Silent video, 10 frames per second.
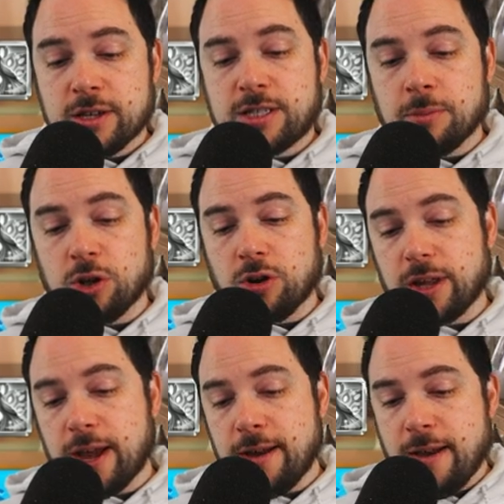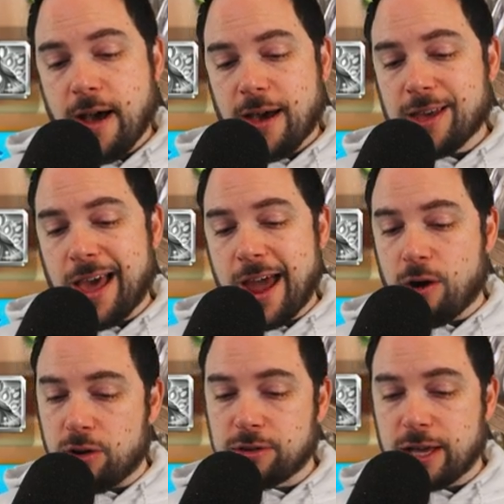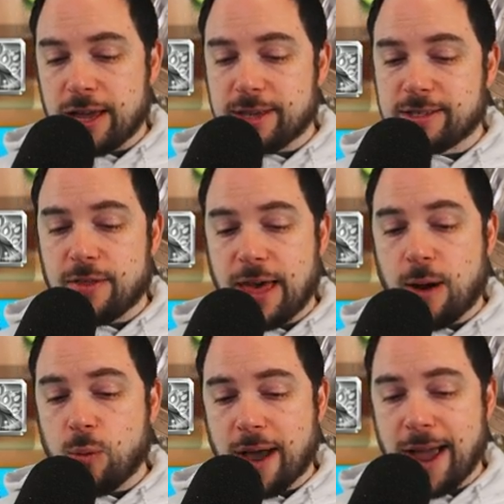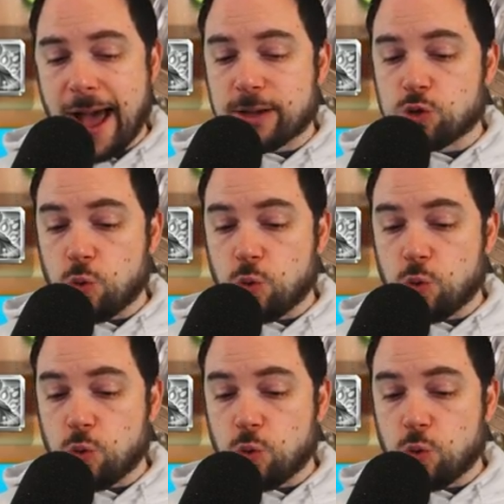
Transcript: Similarly, I think Harold is that way as